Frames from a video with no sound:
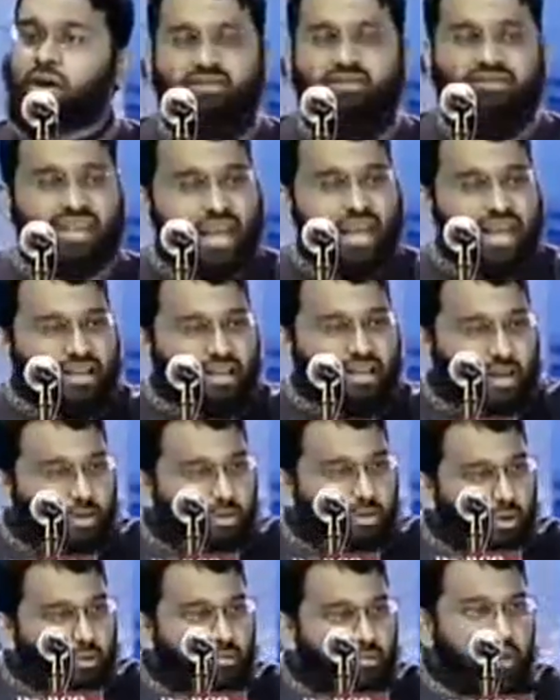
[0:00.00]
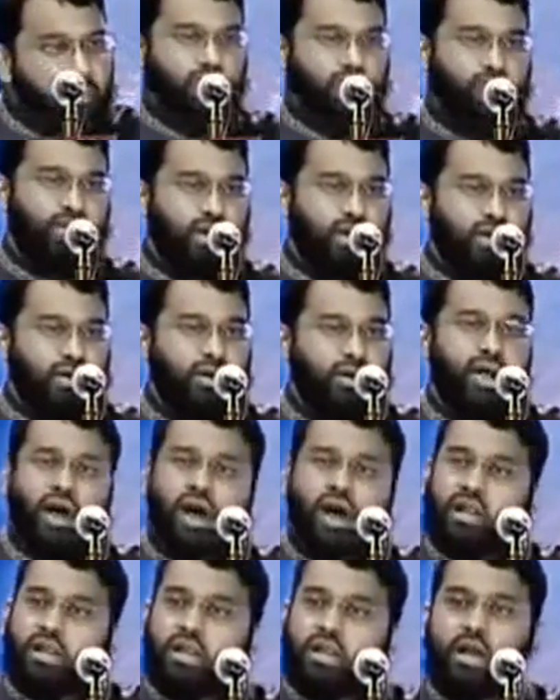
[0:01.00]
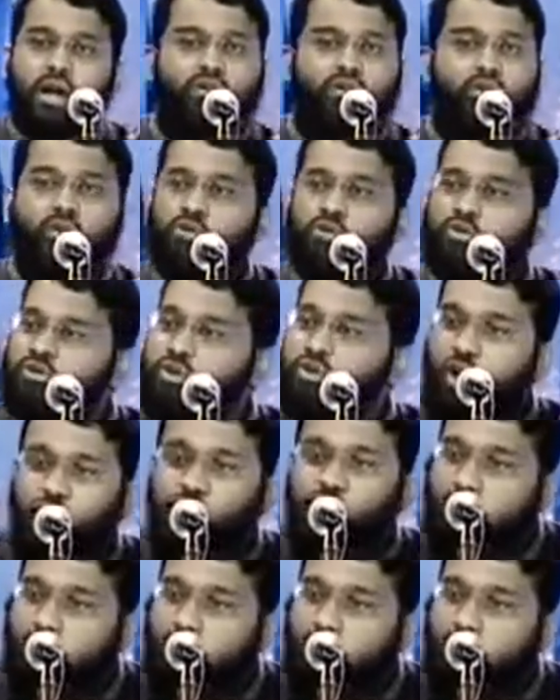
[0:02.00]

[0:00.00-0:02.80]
Say it in your mother tongue. Allah knows all